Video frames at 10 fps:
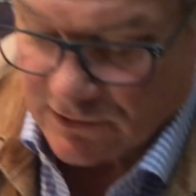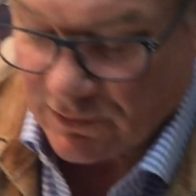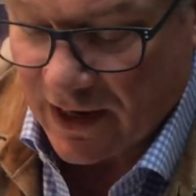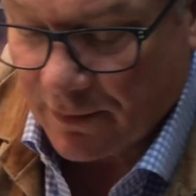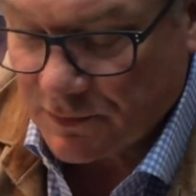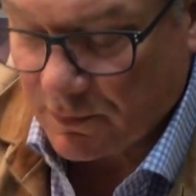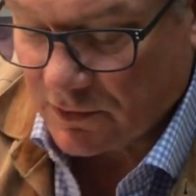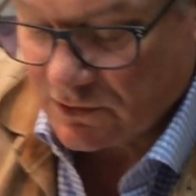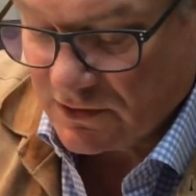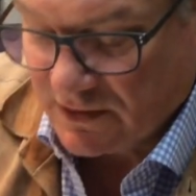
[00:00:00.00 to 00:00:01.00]
So it helps him
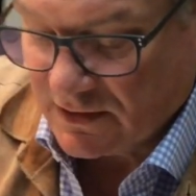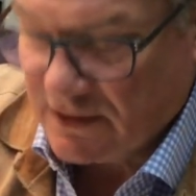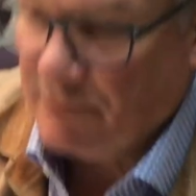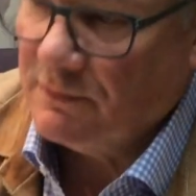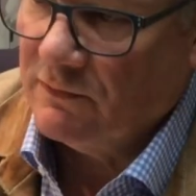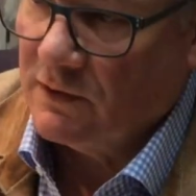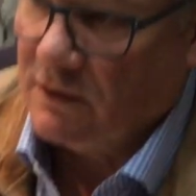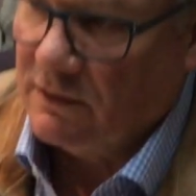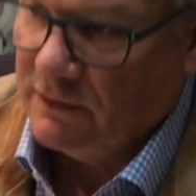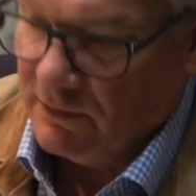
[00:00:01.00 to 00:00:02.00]
also see the depth of the
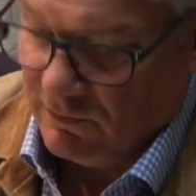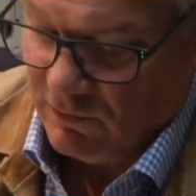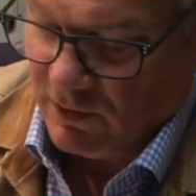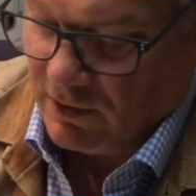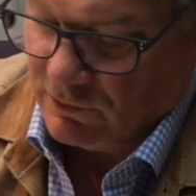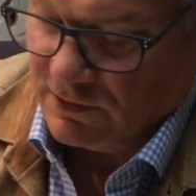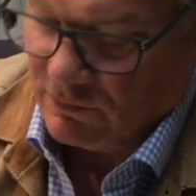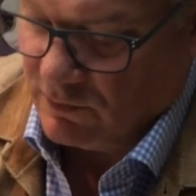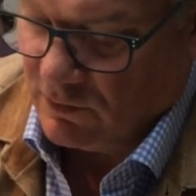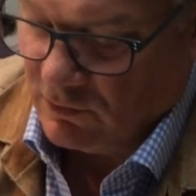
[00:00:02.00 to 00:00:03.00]
carving. If you coat
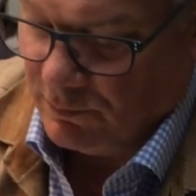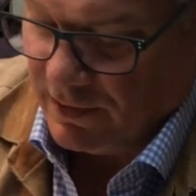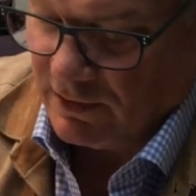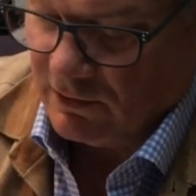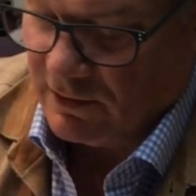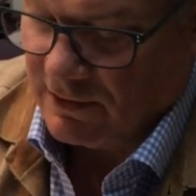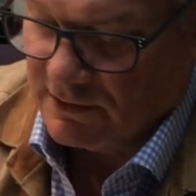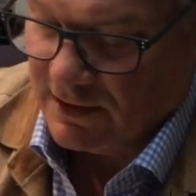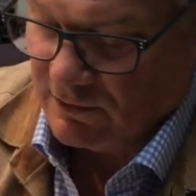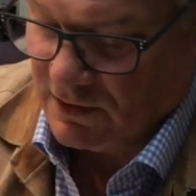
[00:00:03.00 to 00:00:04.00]
this with gold paint, you can now
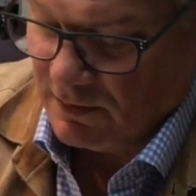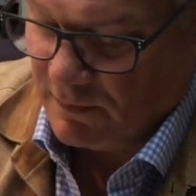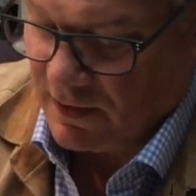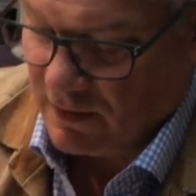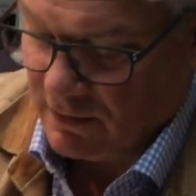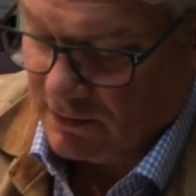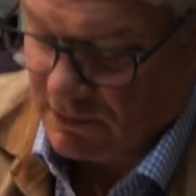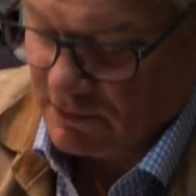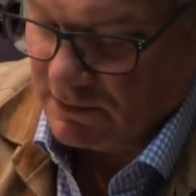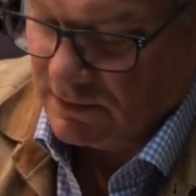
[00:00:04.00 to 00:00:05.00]
see how deep that cut
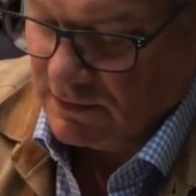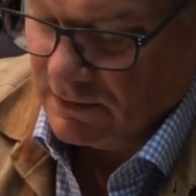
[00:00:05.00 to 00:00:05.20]
is.